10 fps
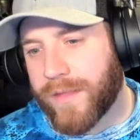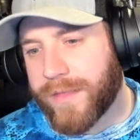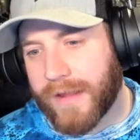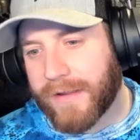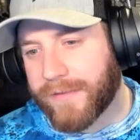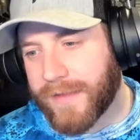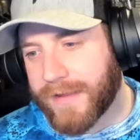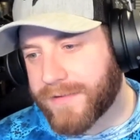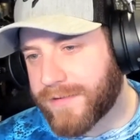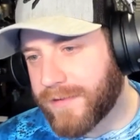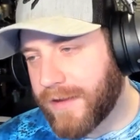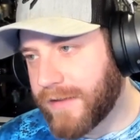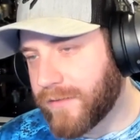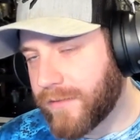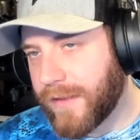thing
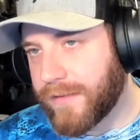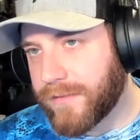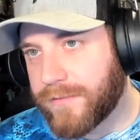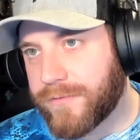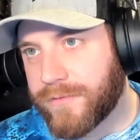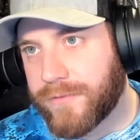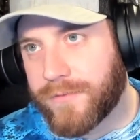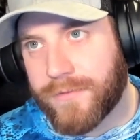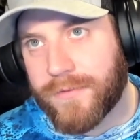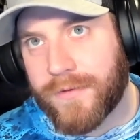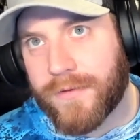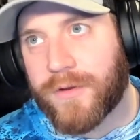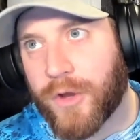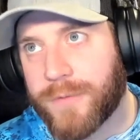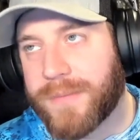that
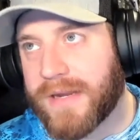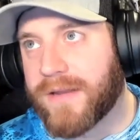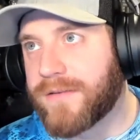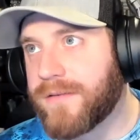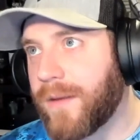could be